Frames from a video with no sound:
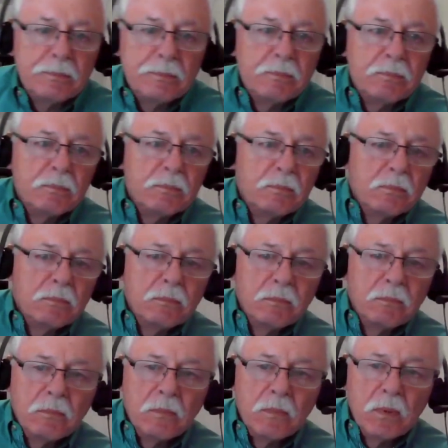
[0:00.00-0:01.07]

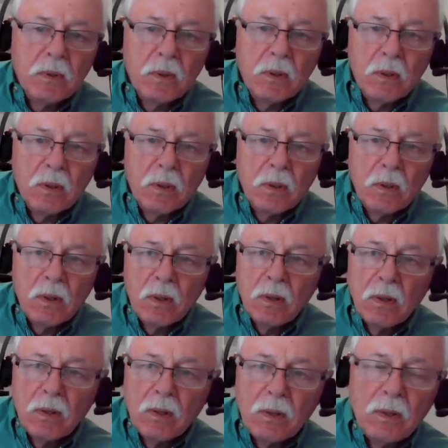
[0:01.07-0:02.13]

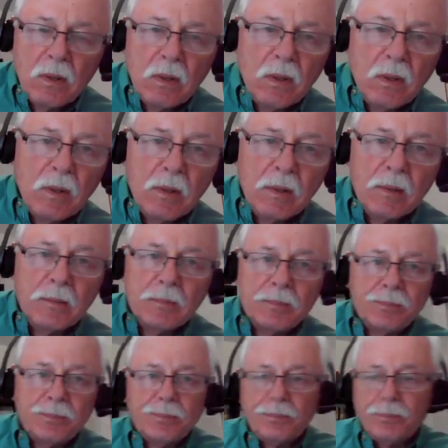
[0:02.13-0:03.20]

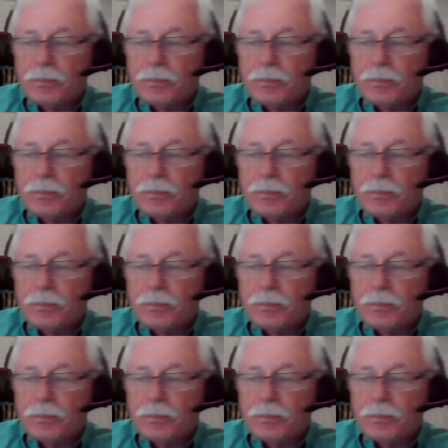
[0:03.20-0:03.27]
(no one is talking)